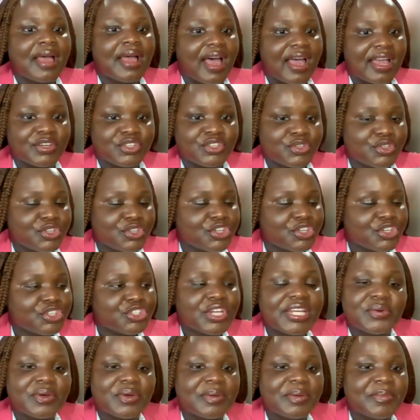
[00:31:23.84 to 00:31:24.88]
and
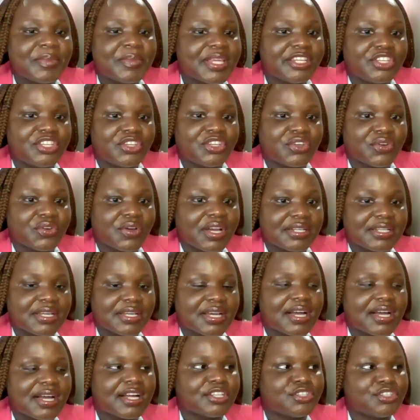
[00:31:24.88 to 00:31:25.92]
usually women in Uganda
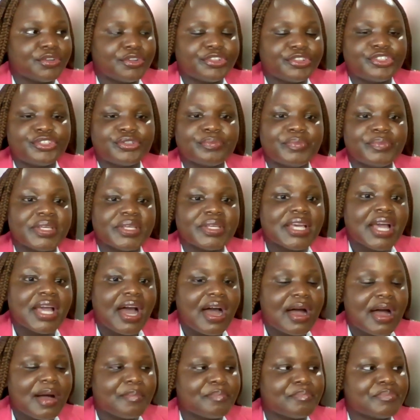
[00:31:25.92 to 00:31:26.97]
are told to be
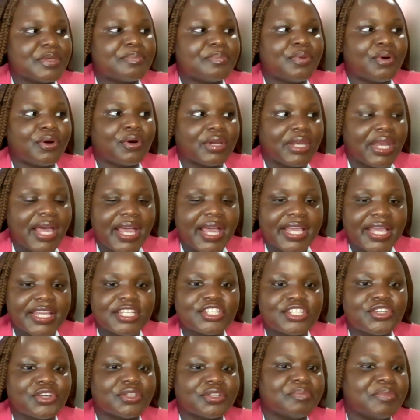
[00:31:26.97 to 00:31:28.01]
calm, be
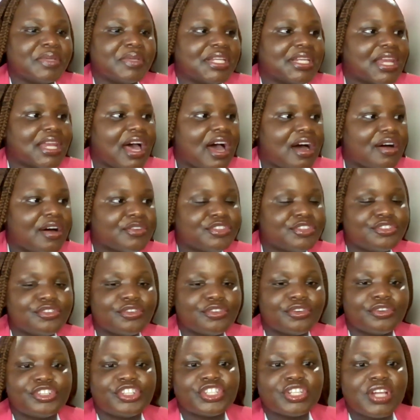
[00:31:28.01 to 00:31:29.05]
polite, don't be loud,
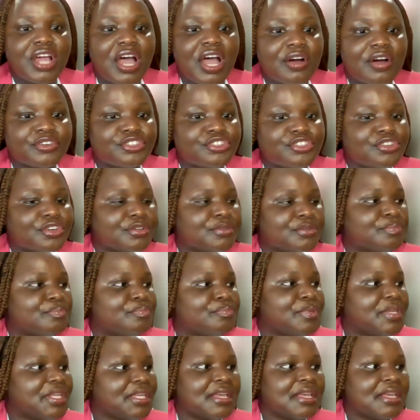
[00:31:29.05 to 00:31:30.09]
don't shout, don't
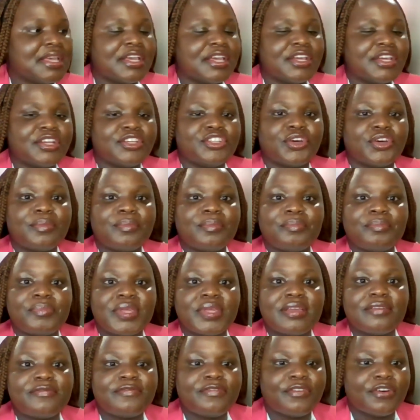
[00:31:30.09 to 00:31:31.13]
be
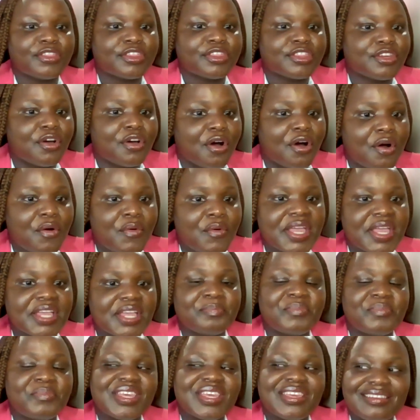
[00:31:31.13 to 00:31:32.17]

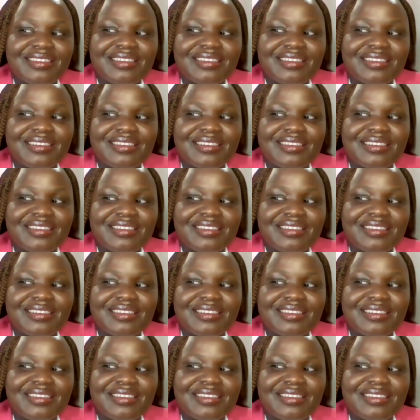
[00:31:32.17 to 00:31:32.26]
forthgoing,